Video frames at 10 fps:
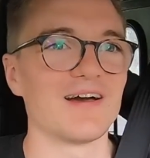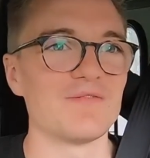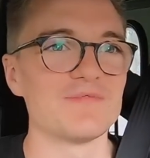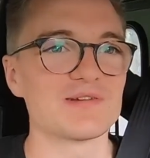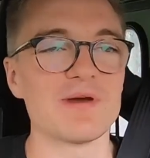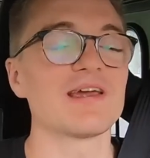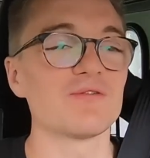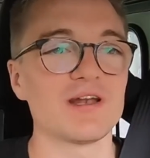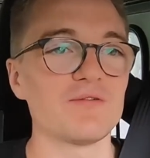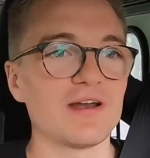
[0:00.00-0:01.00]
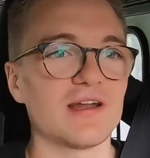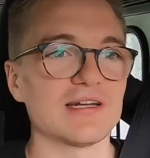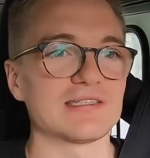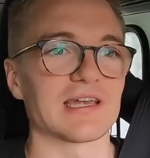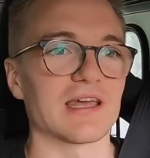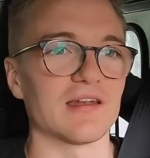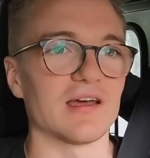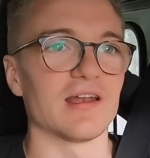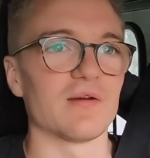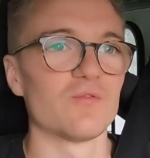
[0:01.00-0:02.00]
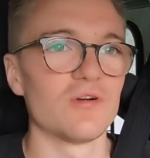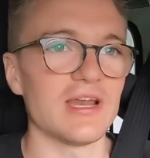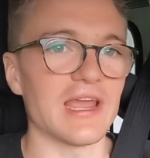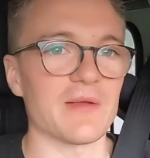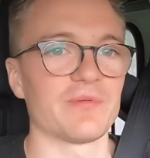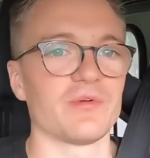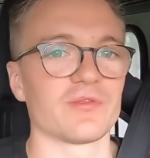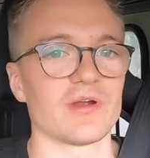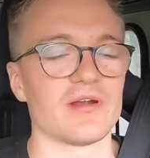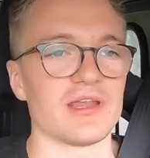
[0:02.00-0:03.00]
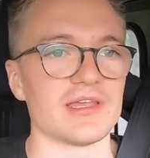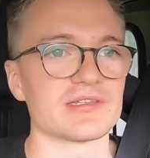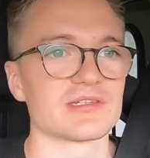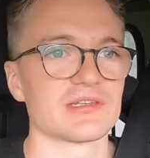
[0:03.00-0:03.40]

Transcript: to make it really, really nice again, and I'm really happy with where it is.